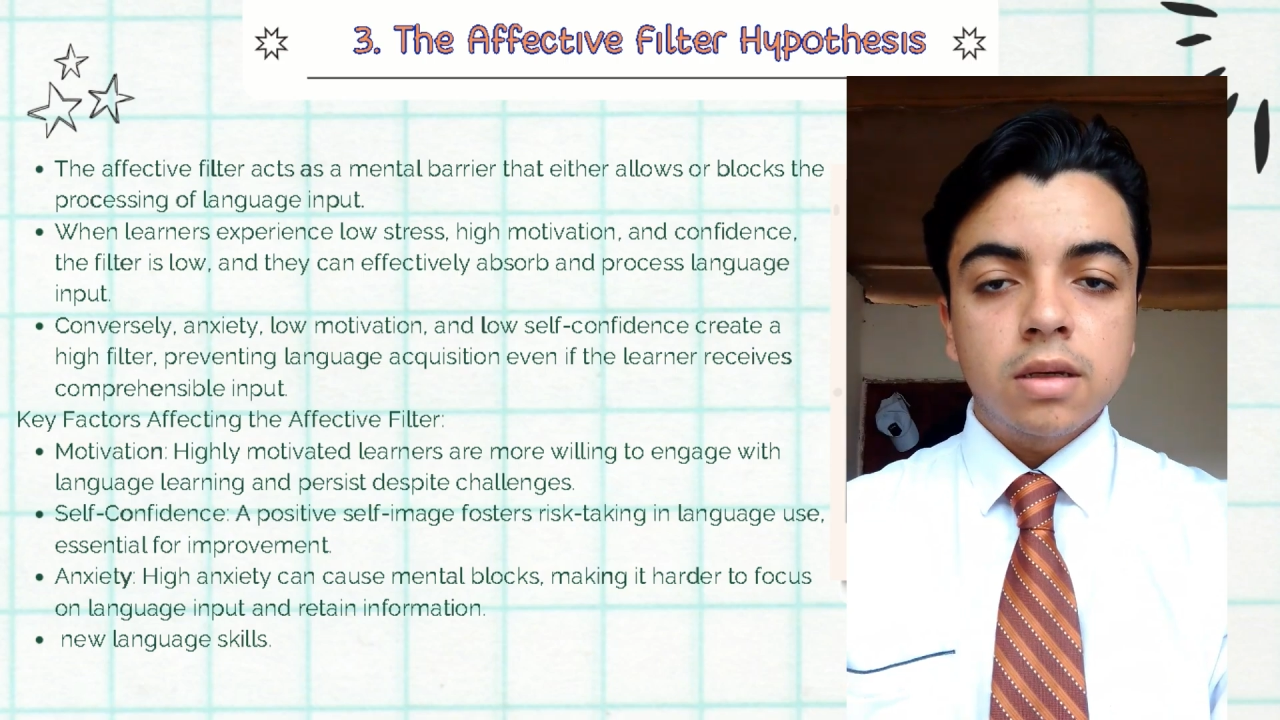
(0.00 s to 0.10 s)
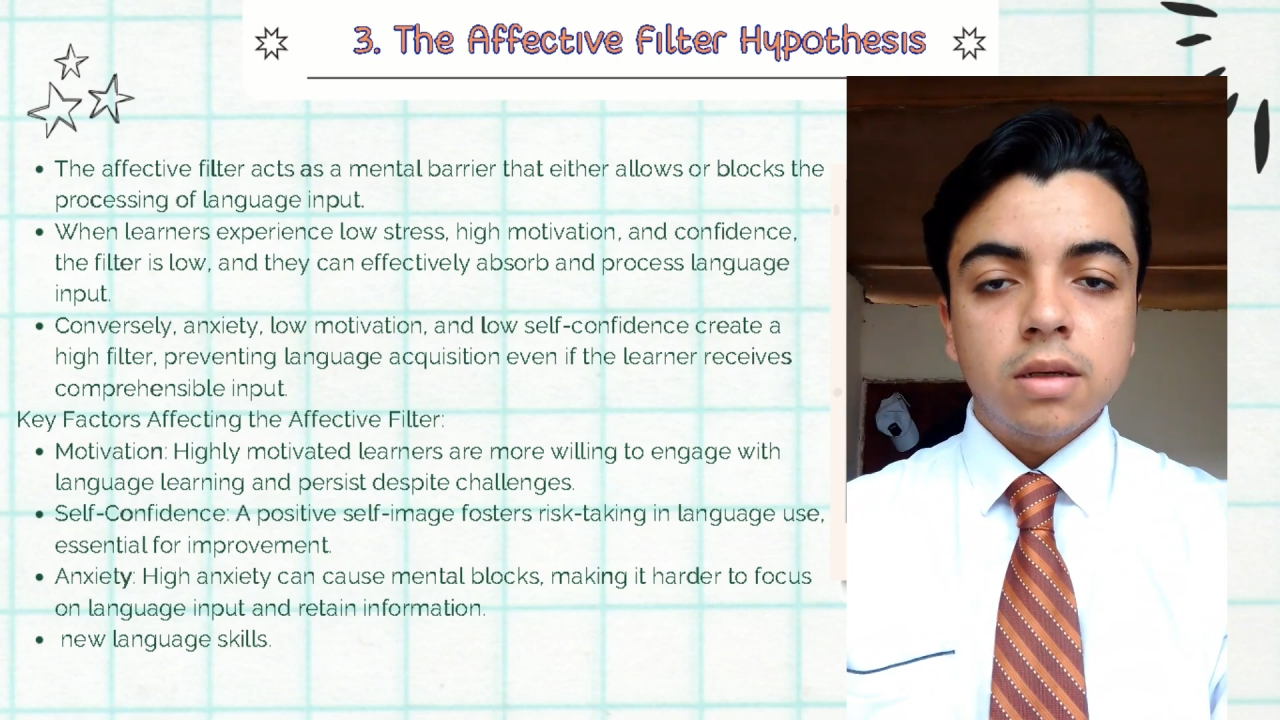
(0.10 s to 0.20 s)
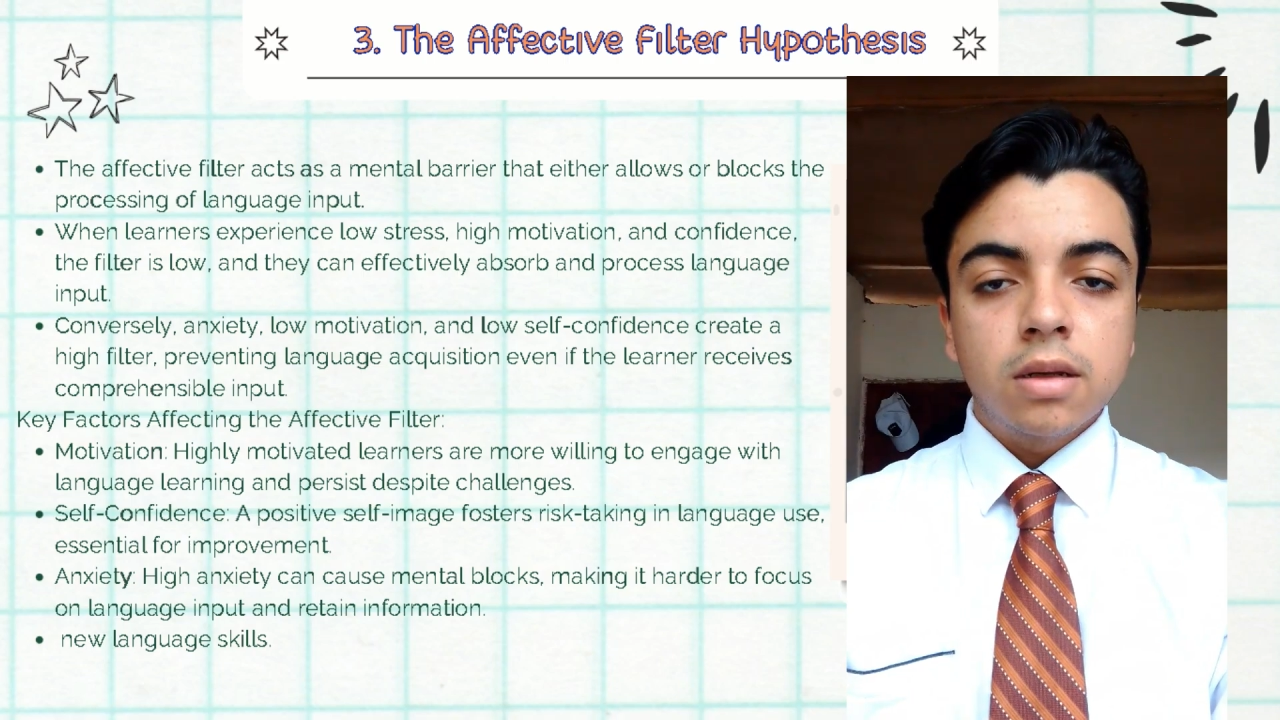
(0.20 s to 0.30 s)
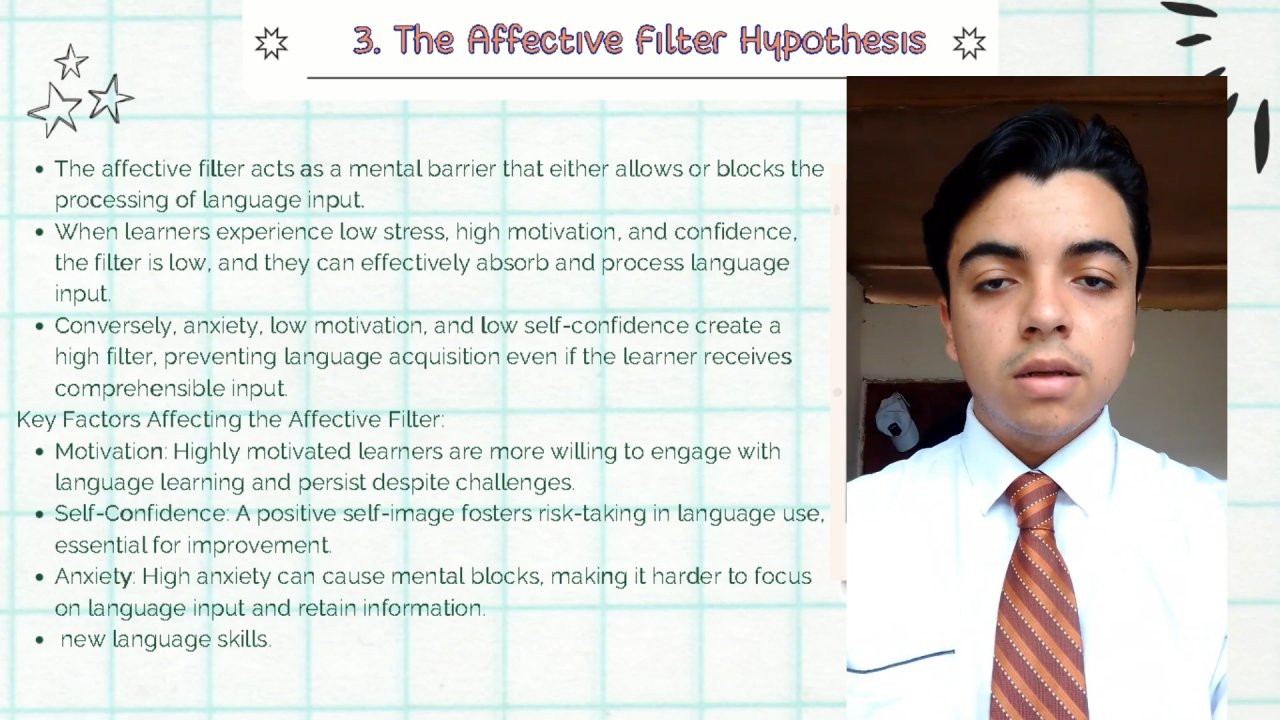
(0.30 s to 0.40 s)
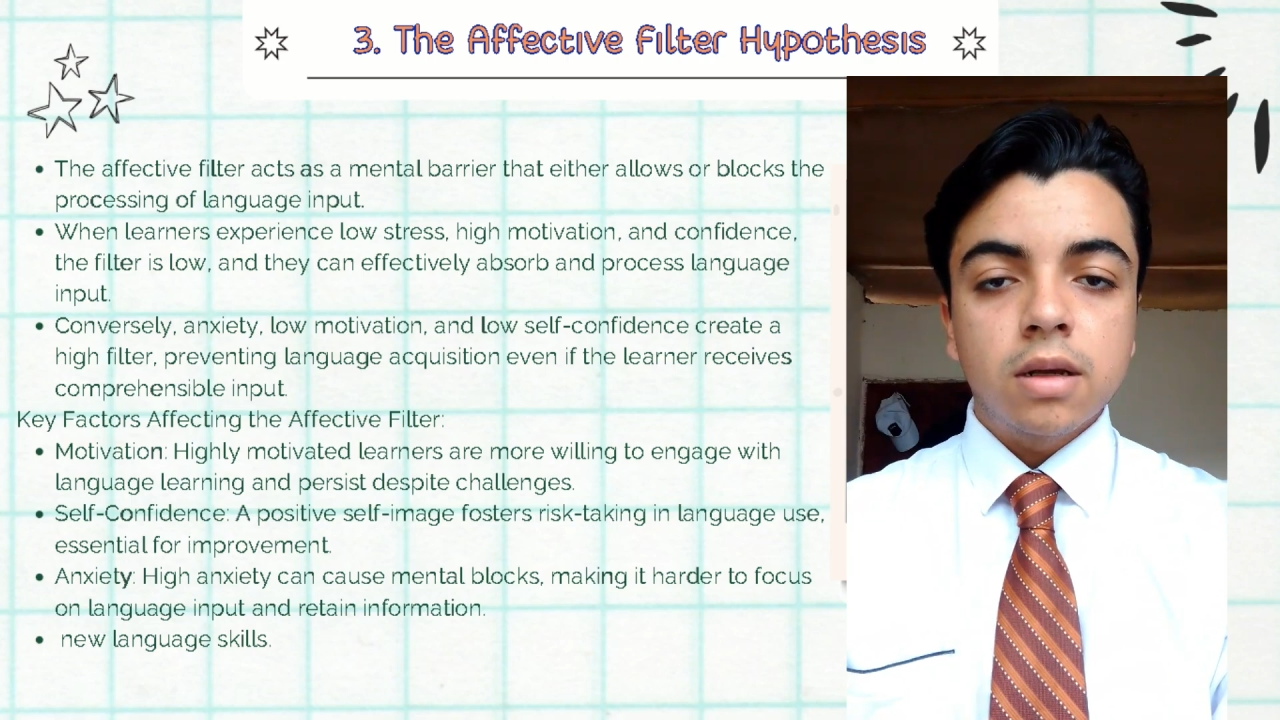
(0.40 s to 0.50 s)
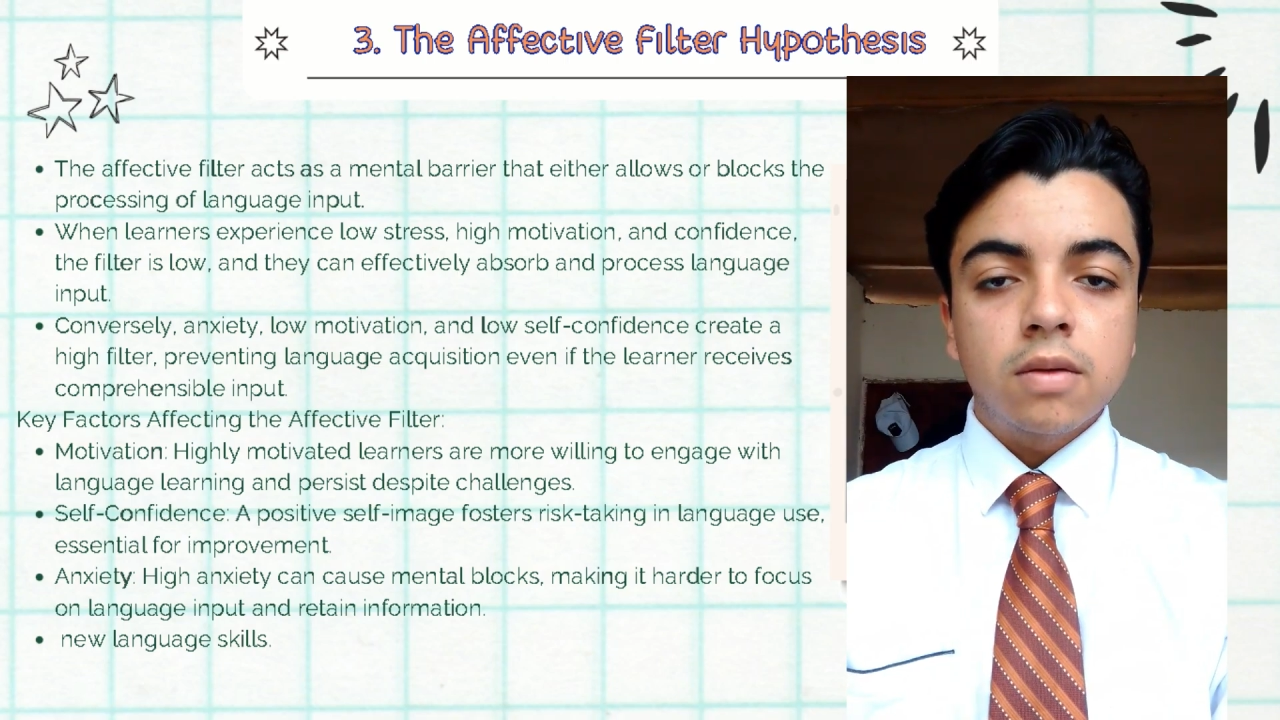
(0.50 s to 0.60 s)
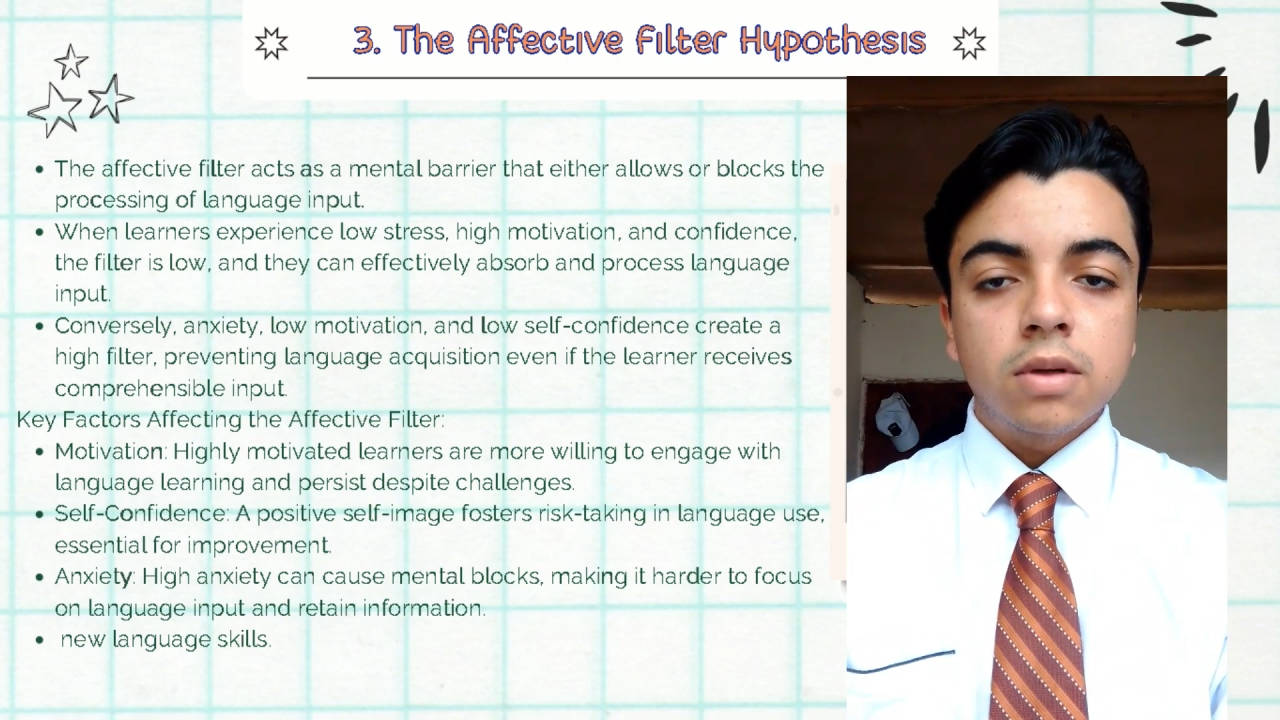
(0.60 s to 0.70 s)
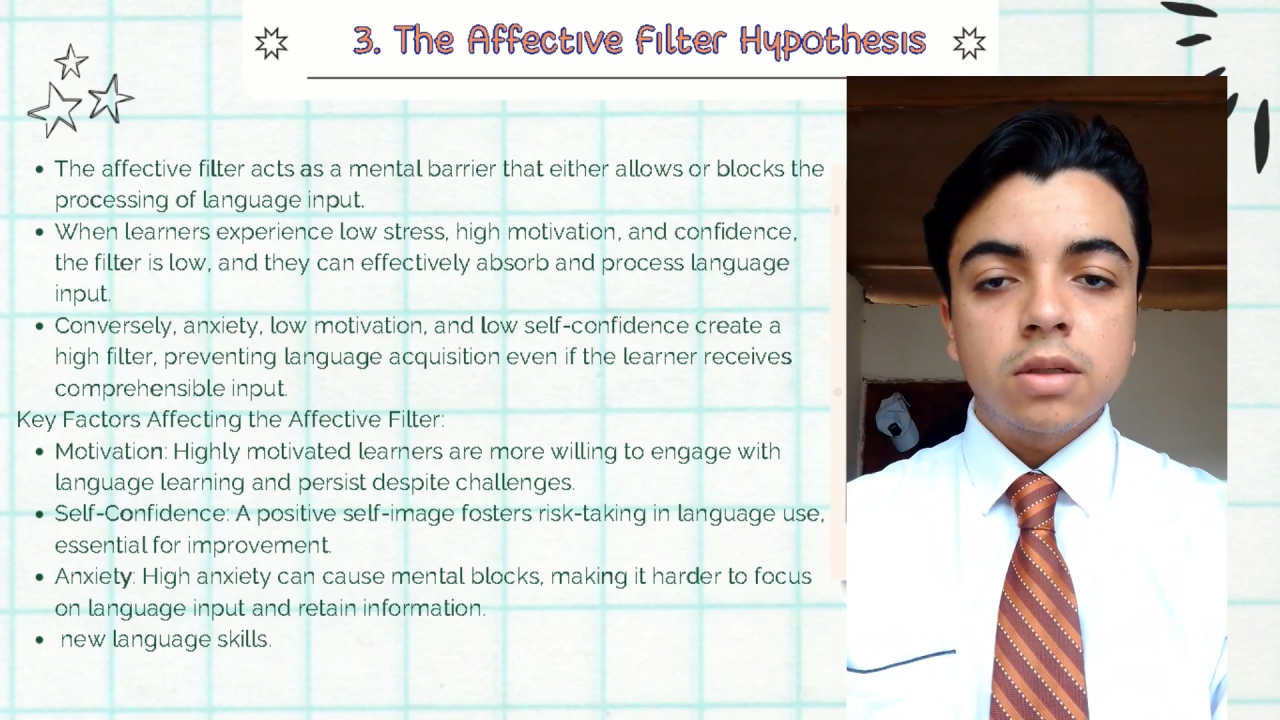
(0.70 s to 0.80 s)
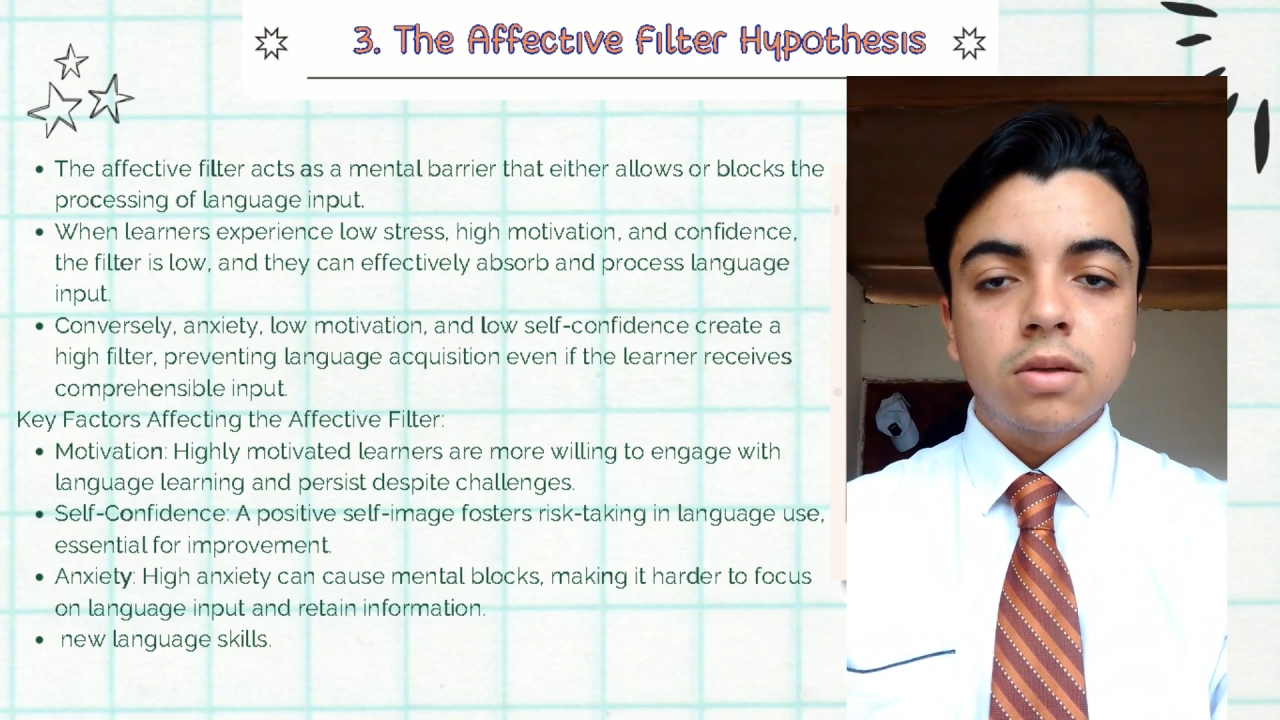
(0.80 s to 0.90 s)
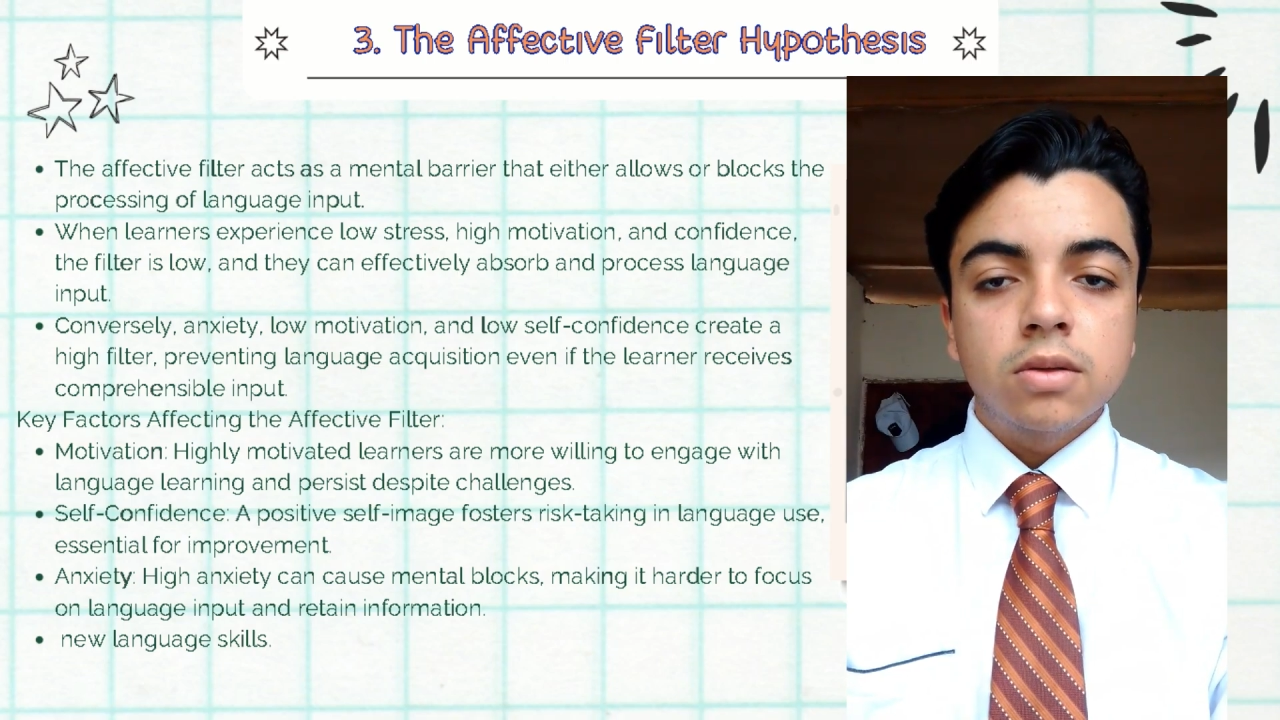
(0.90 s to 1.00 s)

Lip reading: in language